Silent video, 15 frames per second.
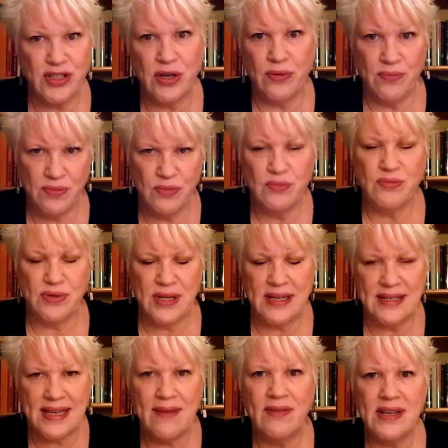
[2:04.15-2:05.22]
So say
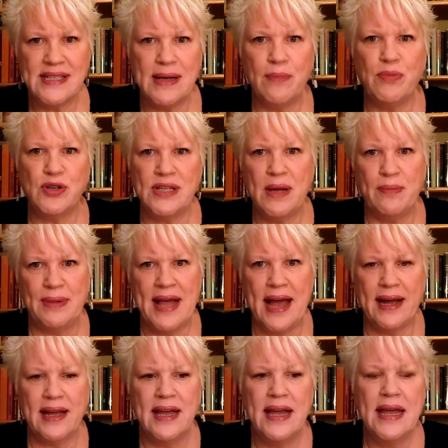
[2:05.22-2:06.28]
70-some%
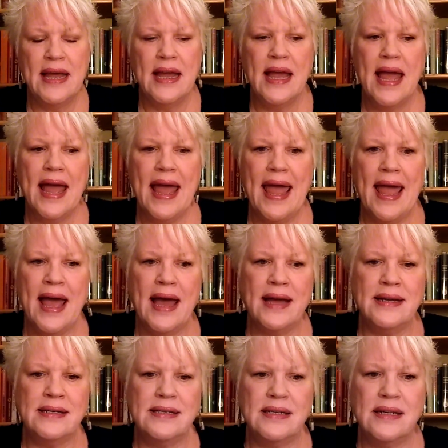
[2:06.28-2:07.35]
black.
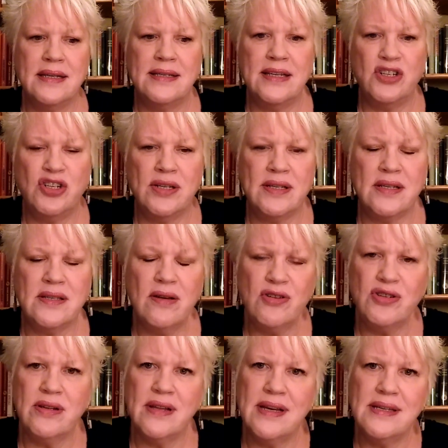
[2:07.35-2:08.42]
And since she's a
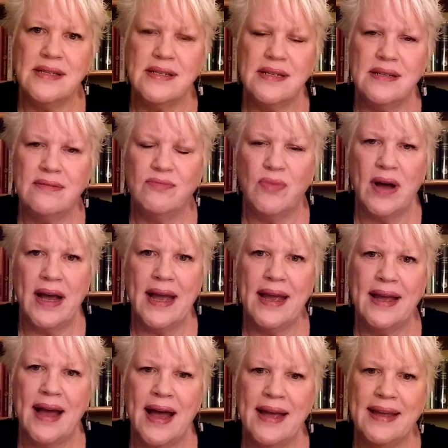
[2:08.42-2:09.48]
socialist,
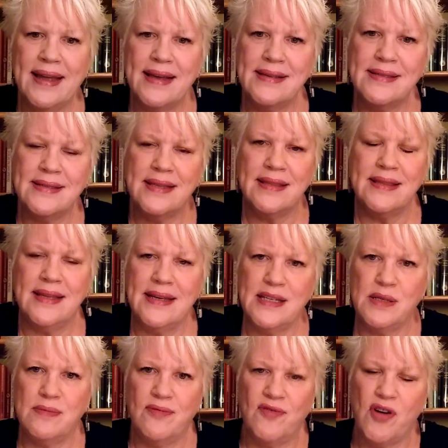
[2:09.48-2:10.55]
why, I guess
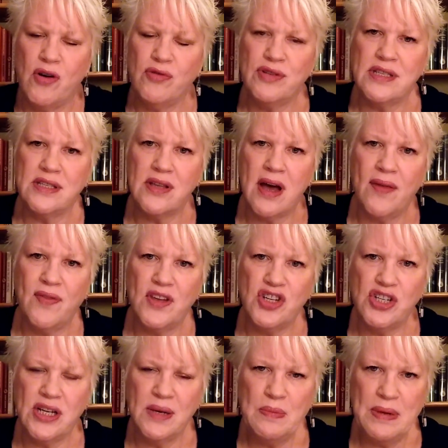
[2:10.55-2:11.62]
these folks thought that
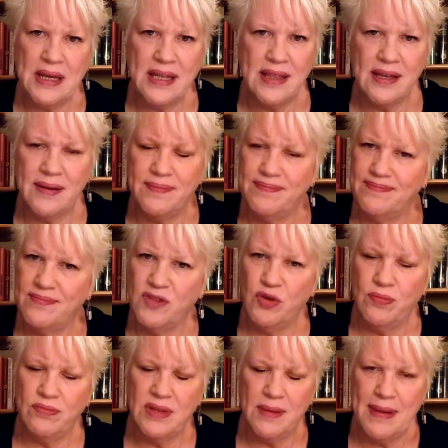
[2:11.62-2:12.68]
she'd be the
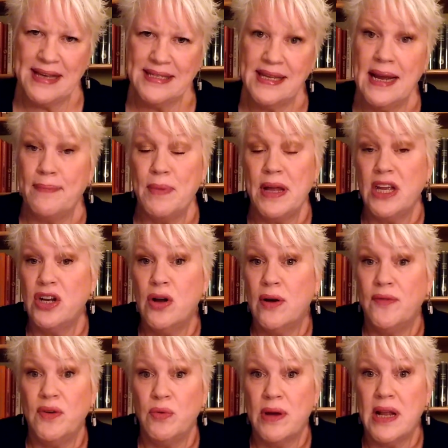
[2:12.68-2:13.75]
best thing. But,
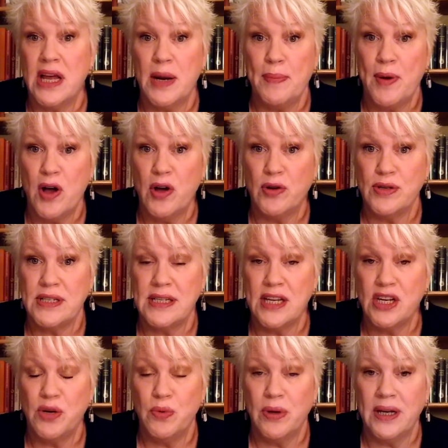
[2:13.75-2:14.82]
if you run unopposed,
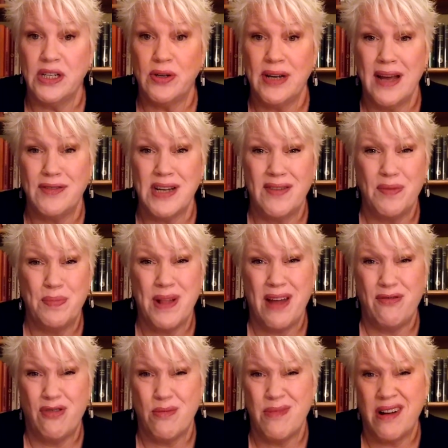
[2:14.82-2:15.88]
then you really don't have to have a
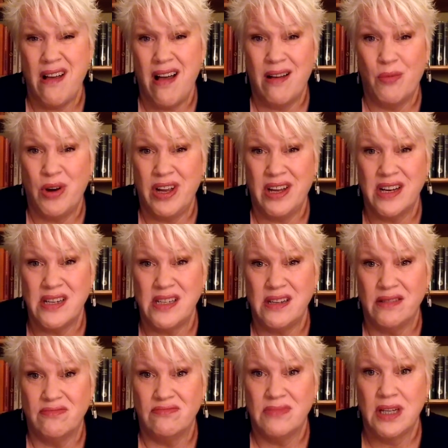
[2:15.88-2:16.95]
platform at all. What are you going to
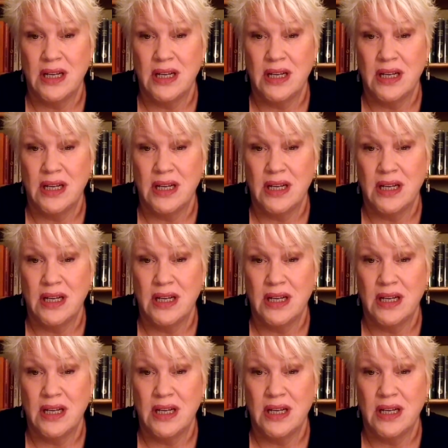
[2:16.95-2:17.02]
do?